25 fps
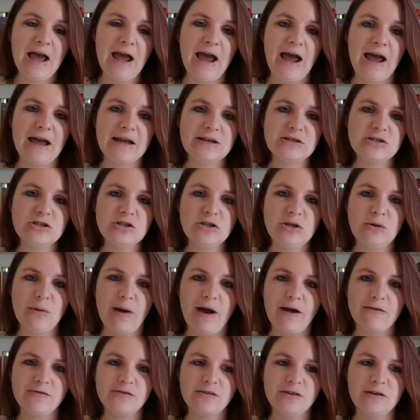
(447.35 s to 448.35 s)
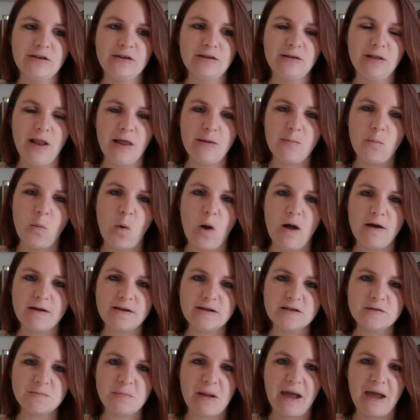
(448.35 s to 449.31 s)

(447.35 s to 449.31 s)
and you have to, like, work as